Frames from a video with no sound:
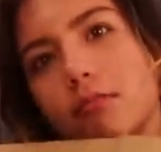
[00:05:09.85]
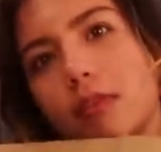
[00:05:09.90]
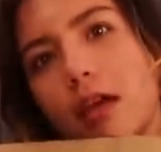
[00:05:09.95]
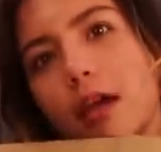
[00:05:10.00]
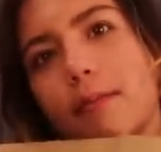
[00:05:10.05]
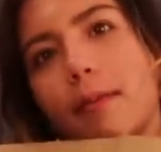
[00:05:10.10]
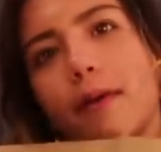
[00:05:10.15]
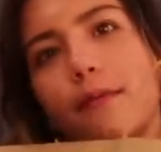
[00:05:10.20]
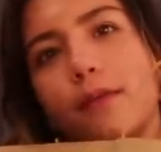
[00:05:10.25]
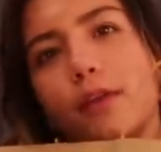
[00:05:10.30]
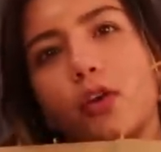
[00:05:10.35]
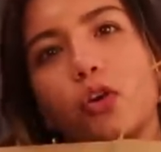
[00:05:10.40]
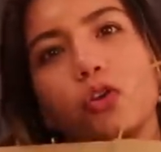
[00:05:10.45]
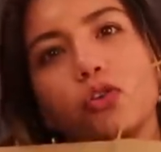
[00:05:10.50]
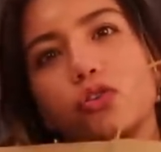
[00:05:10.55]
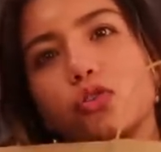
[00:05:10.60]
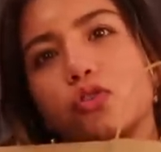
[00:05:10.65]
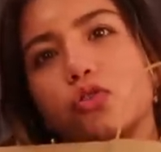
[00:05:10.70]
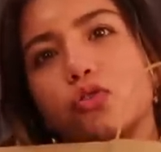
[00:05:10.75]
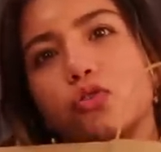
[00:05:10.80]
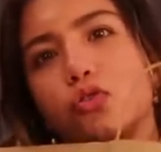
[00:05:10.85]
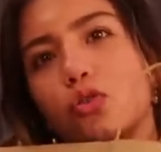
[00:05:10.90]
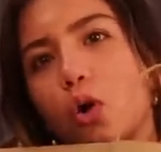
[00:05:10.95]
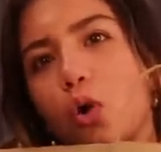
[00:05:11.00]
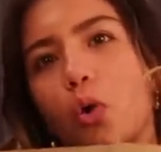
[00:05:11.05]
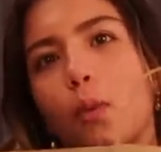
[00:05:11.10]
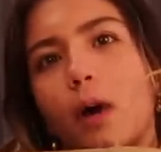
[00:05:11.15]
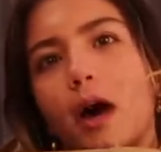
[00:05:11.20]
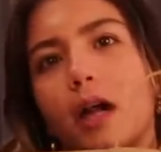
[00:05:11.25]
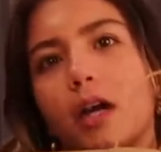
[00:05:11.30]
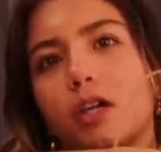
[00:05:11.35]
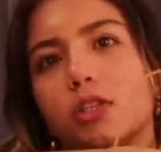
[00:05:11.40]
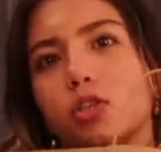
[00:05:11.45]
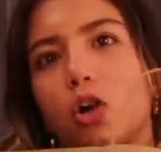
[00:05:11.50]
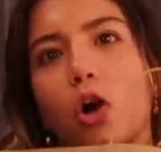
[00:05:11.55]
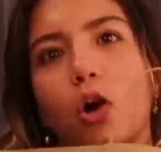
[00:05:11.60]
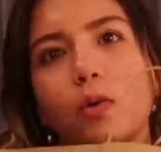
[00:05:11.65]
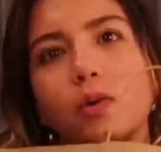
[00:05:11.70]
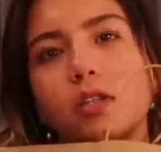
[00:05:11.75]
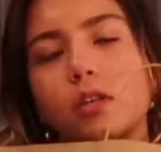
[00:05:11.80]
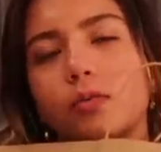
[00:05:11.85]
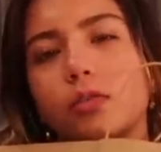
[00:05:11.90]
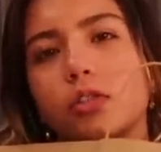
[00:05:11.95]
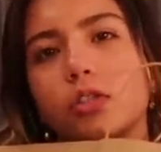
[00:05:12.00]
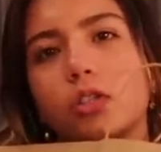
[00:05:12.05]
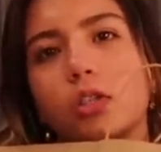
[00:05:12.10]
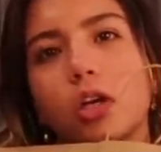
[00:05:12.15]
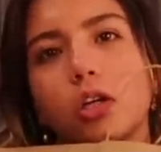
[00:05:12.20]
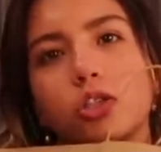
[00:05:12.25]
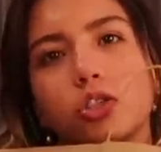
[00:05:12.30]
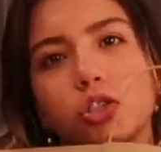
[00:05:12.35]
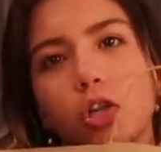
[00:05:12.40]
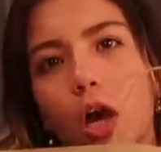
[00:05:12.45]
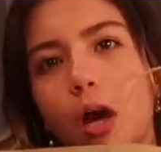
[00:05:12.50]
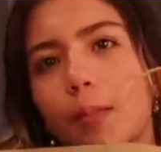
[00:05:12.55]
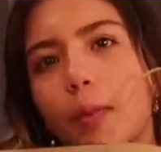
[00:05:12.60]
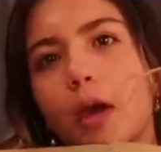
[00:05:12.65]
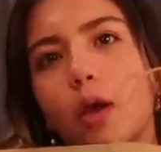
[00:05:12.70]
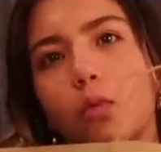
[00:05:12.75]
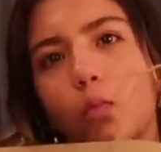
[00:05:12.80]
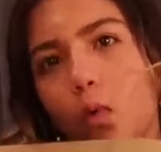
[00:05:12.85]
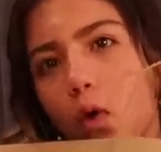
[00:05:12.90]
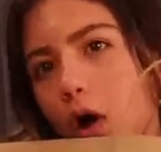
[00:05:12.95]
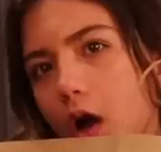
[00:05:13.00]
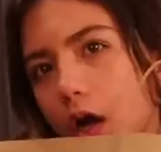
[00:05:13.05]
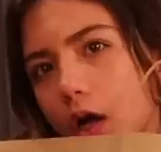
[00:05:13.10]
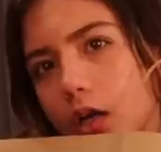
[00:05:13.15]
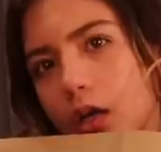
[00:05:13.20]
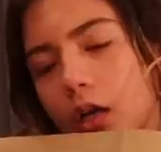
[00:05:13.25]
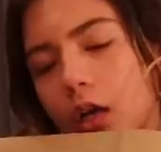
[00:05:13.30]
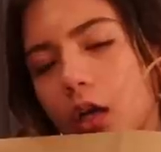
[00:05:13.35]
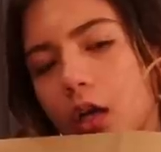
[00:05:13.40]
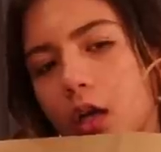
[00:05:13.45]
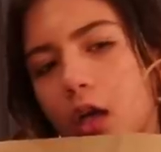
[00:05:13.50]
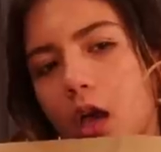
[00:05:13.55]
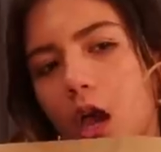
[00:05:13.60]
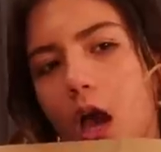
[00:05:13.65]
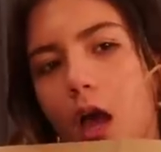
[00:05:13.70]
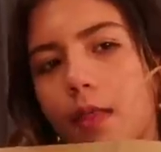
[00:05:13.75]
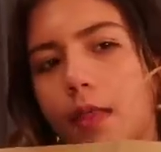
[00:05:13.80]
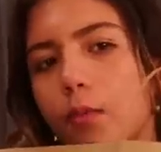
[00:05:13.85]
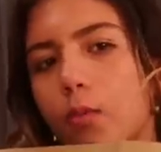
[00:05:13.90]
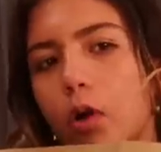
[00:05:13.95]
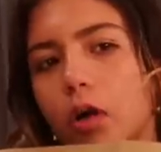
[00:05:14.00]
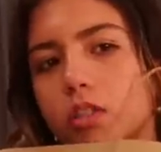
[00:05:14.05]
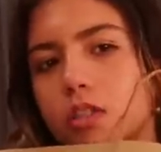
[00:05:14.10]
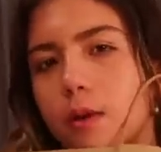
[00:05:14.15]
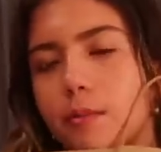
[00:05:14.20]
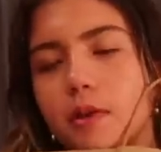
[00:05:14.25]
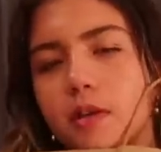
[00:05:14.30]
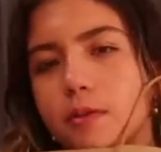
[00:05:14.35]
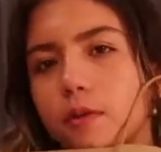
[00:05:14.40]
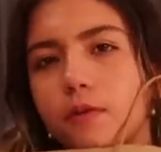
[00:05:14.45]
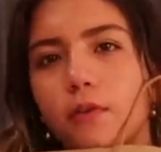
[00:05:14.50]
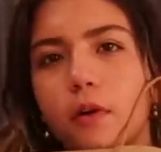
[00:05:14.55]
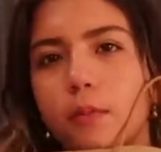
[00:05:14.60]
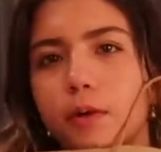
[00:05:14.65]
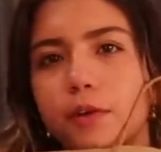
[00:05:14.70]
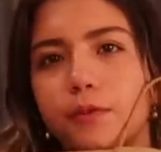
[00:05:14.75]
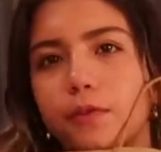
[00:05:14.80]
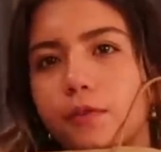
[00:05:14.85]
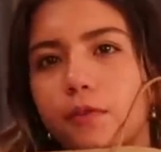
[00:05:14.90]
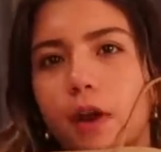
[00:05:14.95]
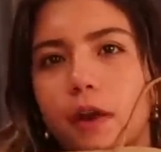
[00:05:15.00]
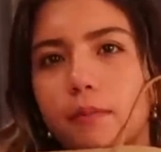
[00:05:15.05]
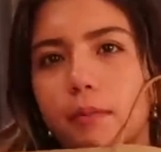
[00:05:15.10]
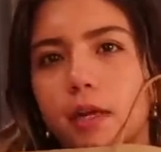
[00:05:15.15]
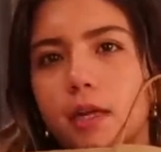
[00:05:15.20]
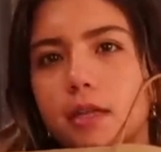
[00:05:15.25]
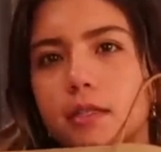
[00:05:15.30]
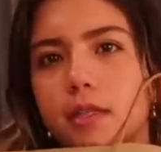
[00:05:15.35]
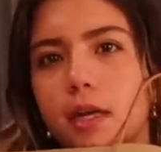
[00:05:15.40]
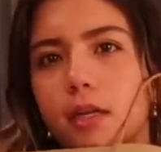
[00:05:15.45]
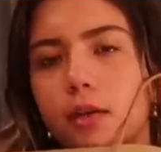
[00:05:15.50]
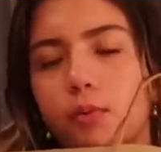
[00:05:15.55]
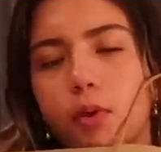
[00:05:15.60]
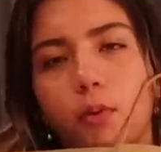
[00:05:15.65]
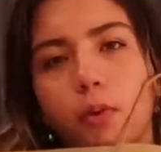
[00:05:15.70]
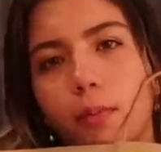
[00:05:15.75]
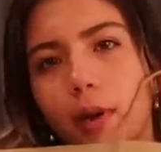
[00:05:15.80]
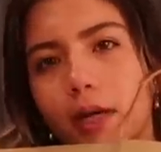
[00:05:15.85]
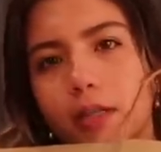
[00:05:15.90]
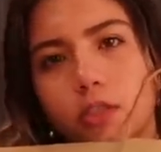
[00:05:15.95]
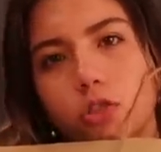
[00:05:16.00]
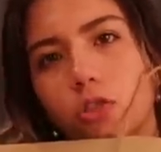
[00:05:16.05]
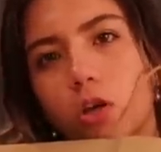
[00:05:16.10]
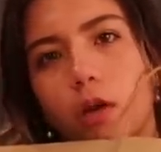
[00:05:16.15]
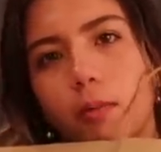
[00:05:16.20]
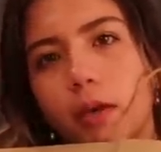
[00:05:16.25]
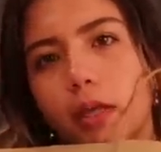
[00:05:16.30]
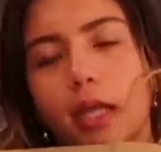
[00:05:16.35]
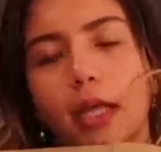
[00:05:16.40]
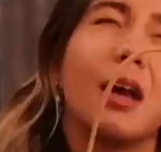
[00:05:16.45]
And my feet hurt so bad because all we did was shop and walk and then watch Emily's performance for five minutes and then we went back to shopping.